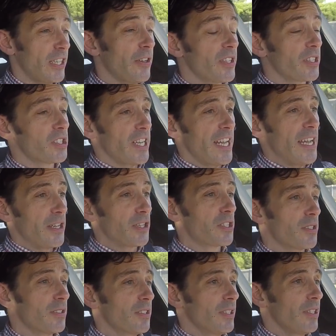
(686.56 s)

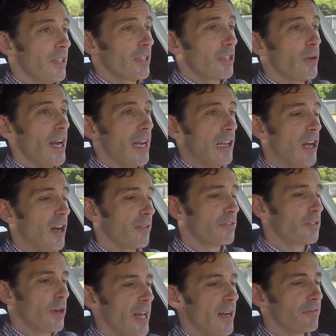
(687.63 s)
understeers quite a lot
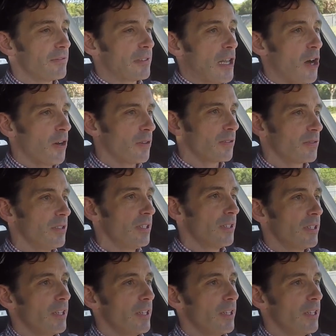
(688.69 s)
through that long,